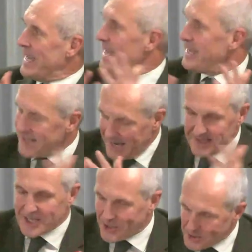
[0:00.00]
in
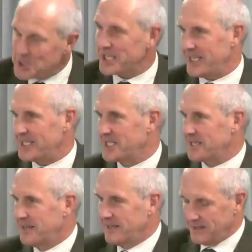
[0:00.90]
other contexts,
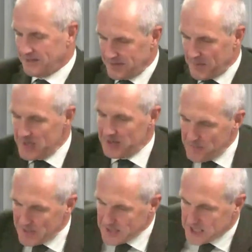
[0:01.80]
the
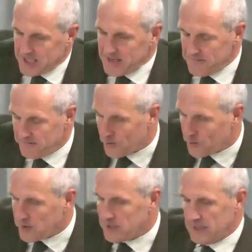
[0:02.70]
ability
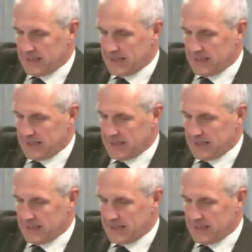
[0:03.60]
for